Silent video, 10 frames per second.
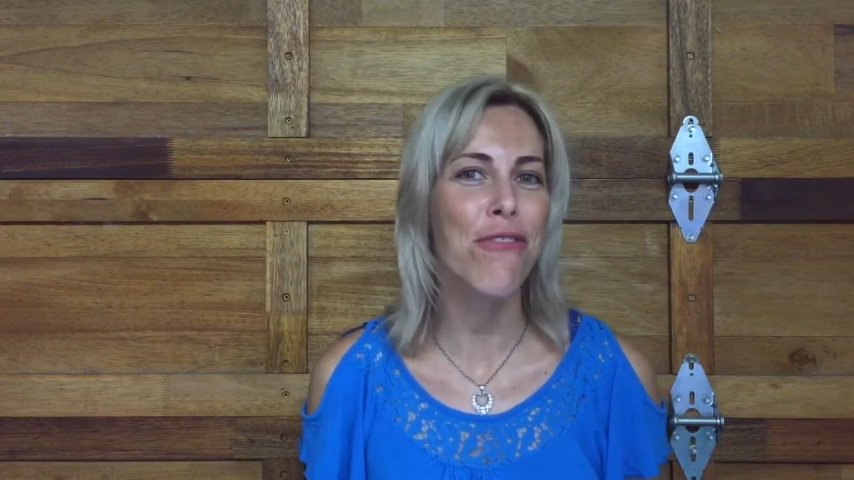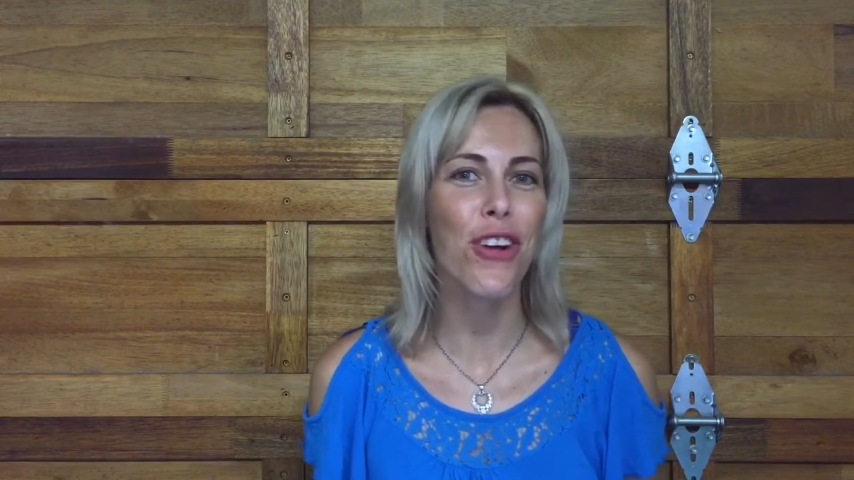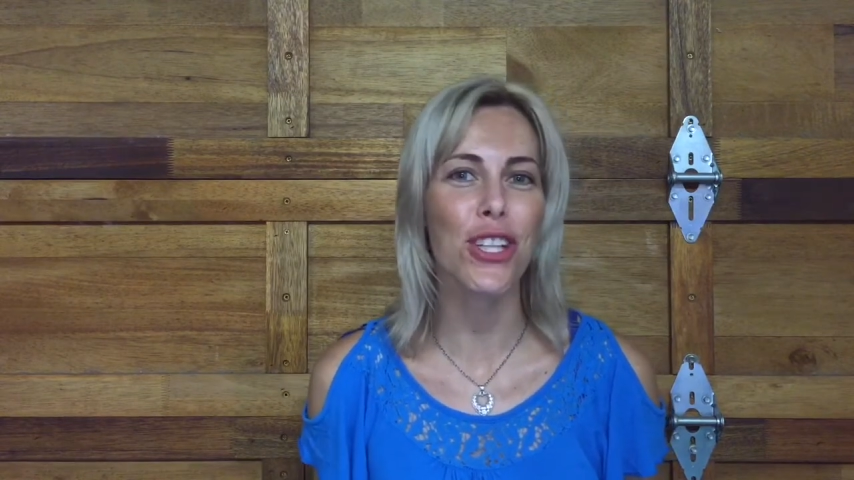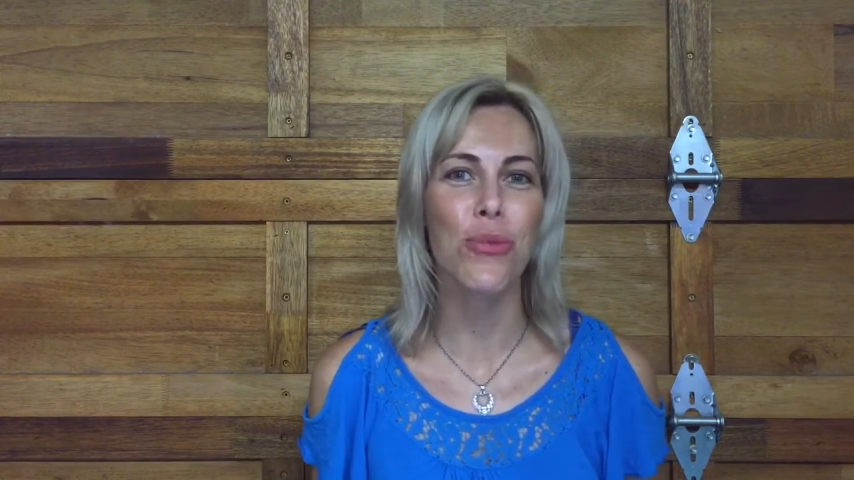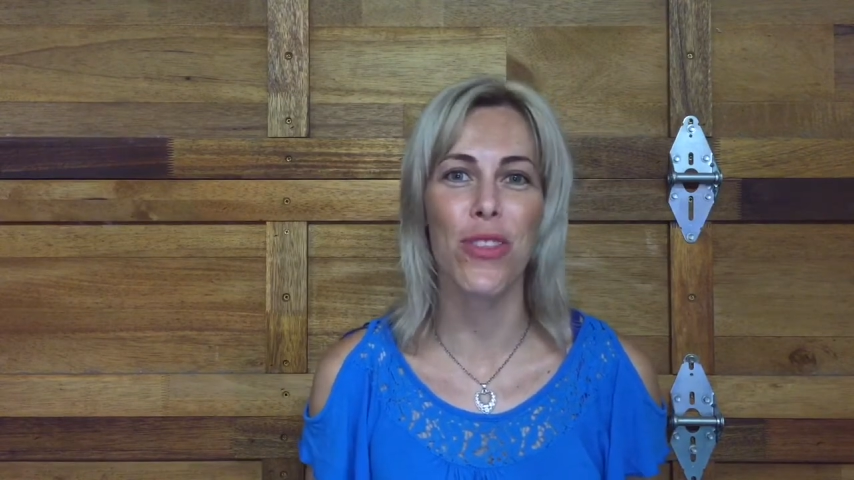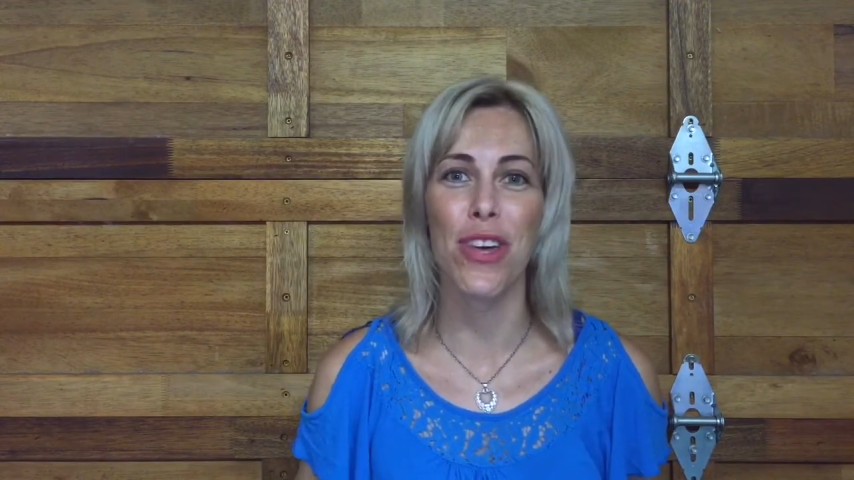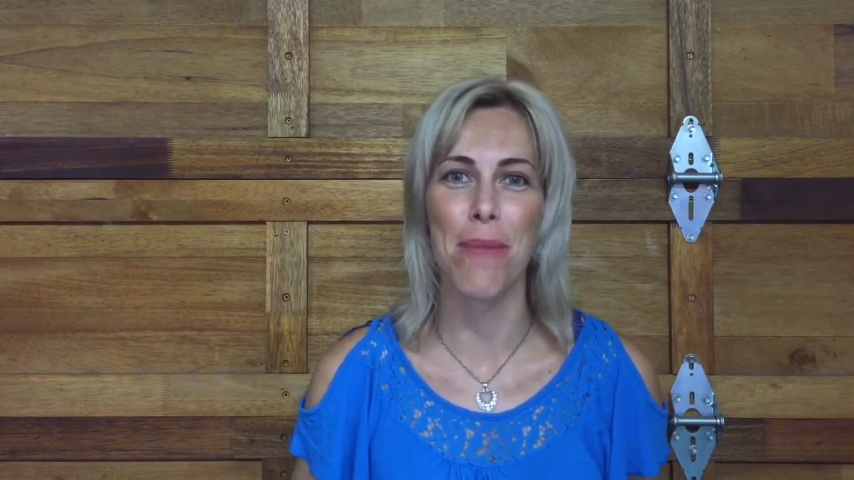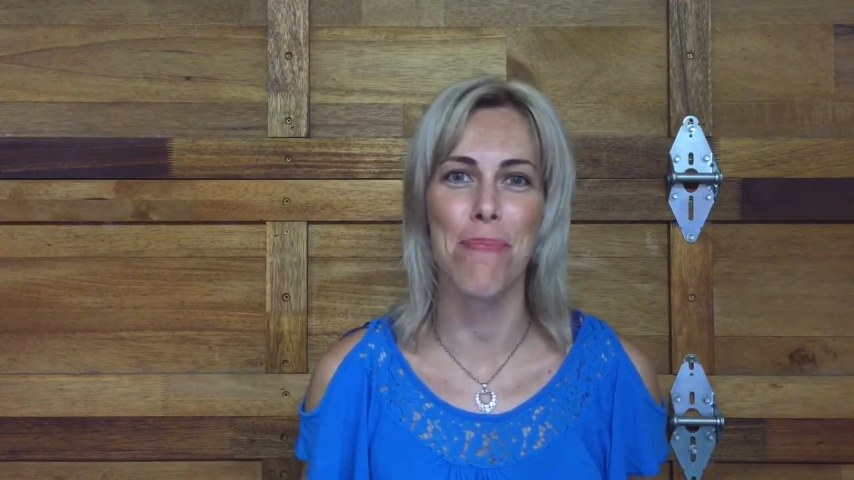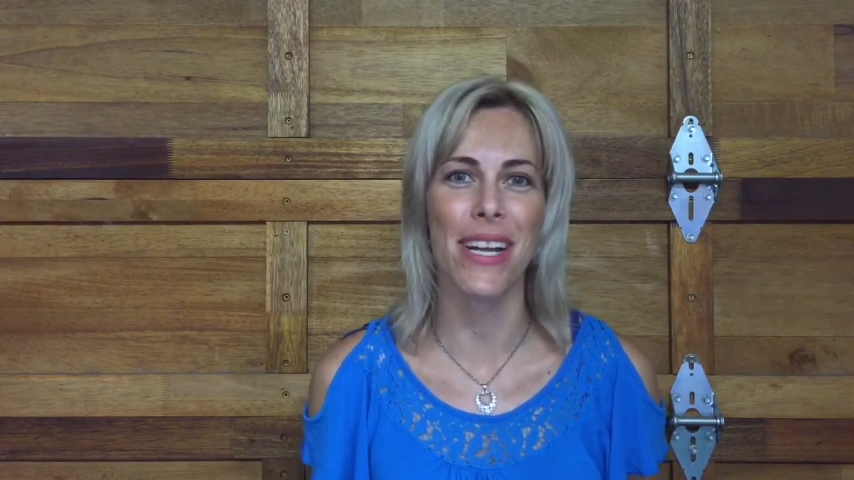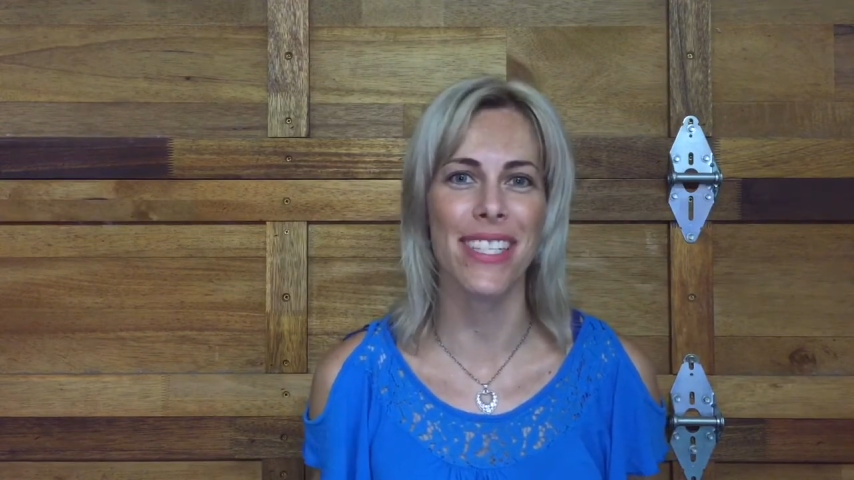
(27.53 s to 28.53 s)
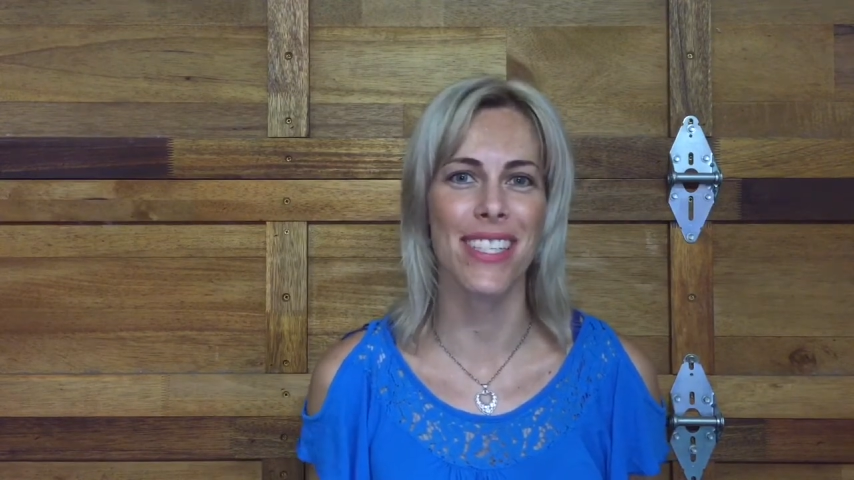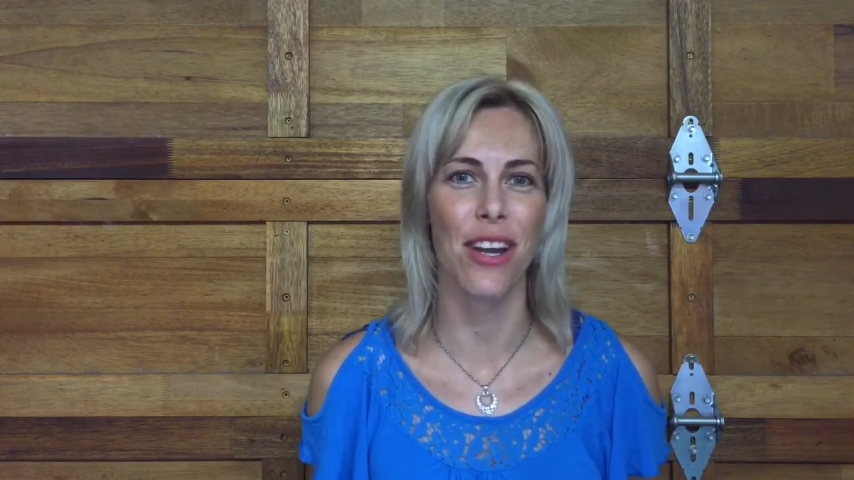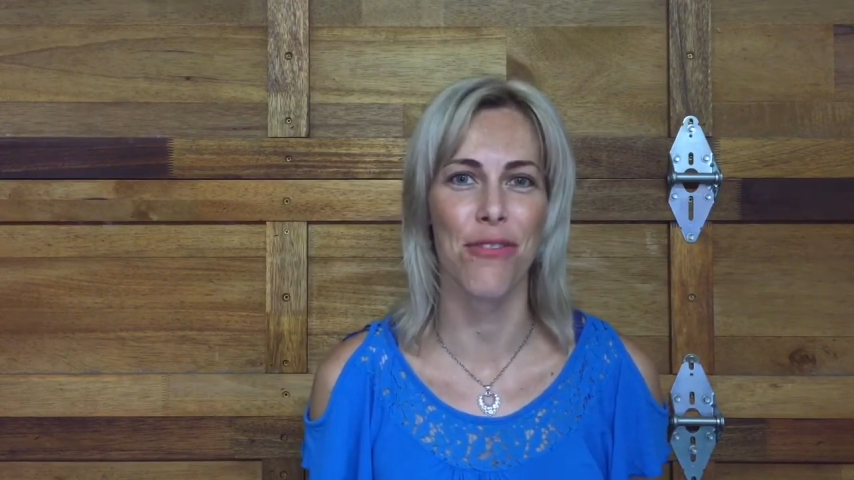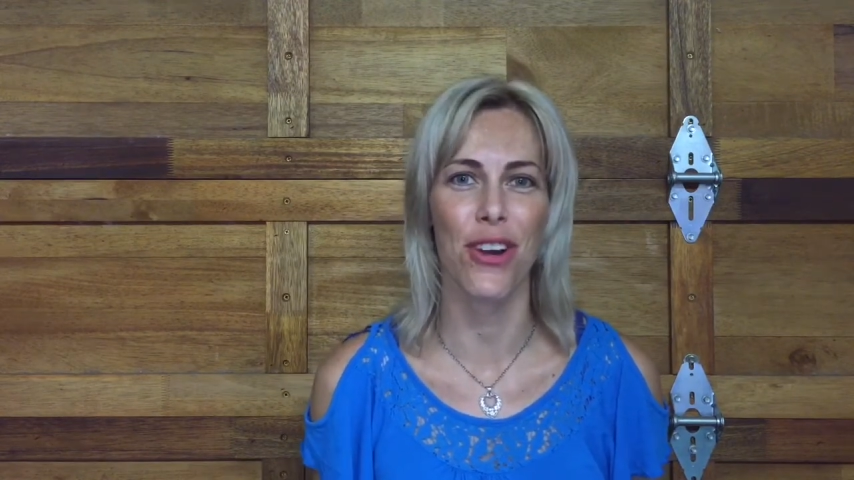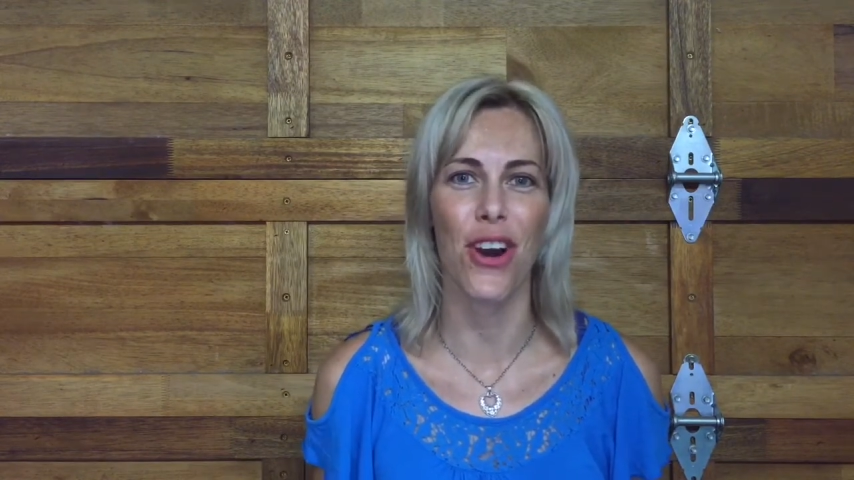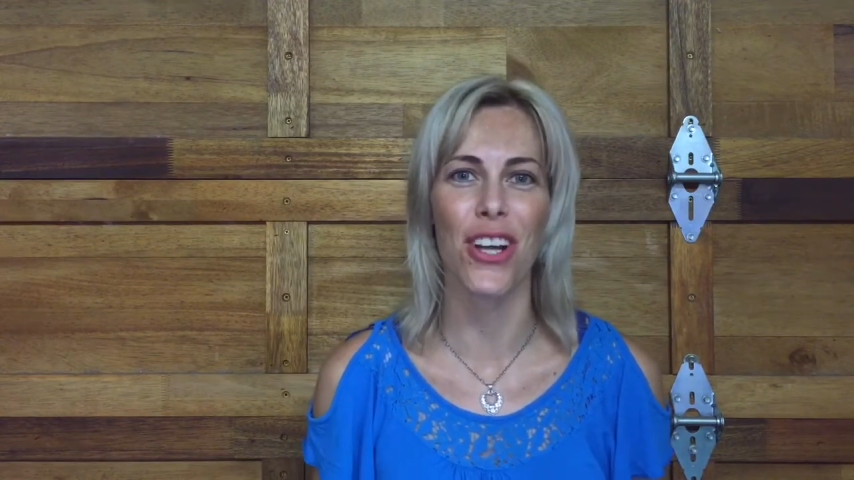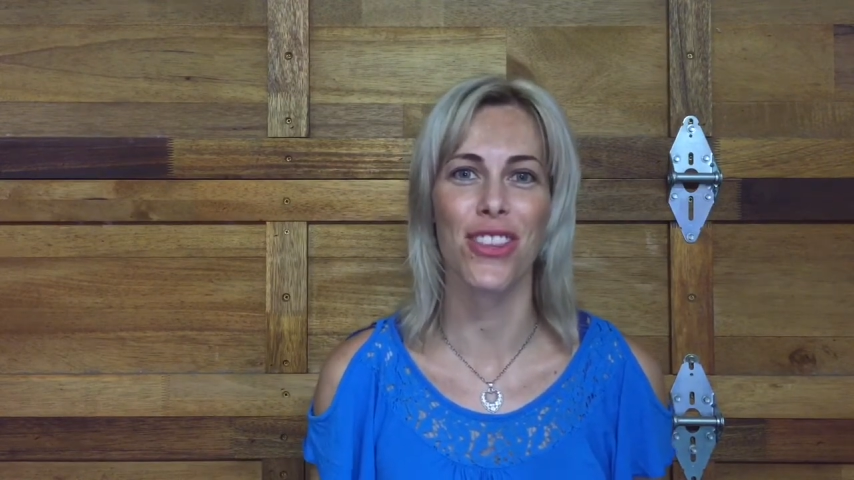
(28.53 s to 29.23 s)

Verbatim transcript: filled with the ability of God,